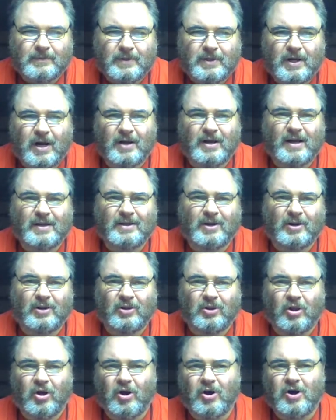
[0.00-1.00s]
You know
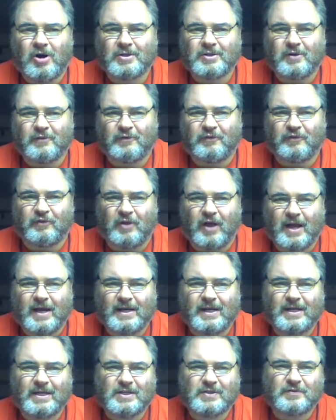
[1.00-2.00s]
how long the
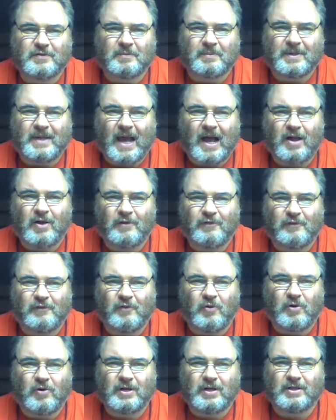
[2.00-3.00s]
flight is from
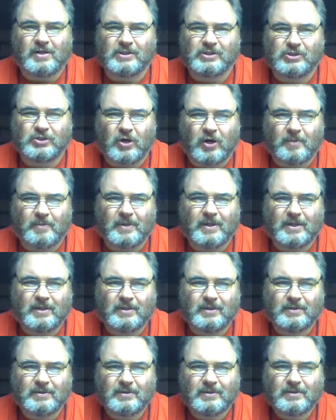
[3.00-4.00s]
California to
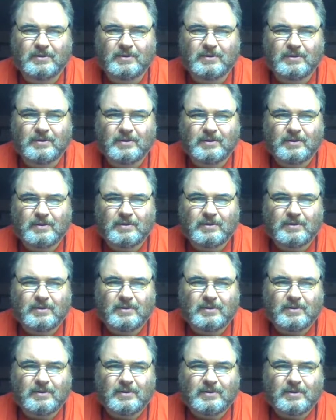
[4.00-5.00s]
Germany?
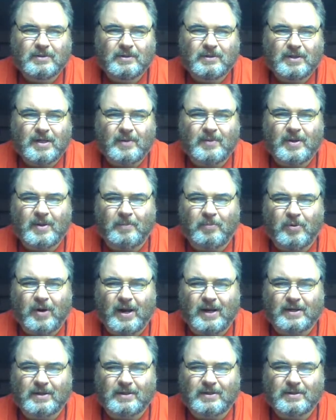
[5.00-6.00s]
Give me a
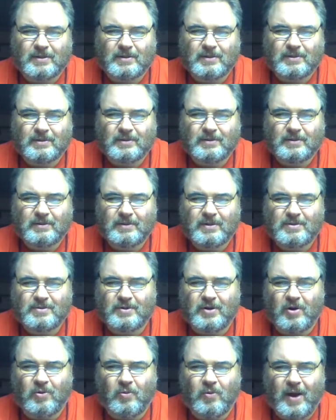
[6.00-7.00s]
break.
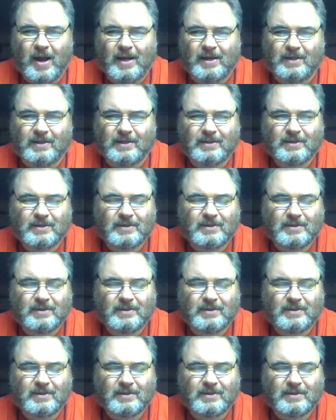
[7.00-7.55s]
There's no way.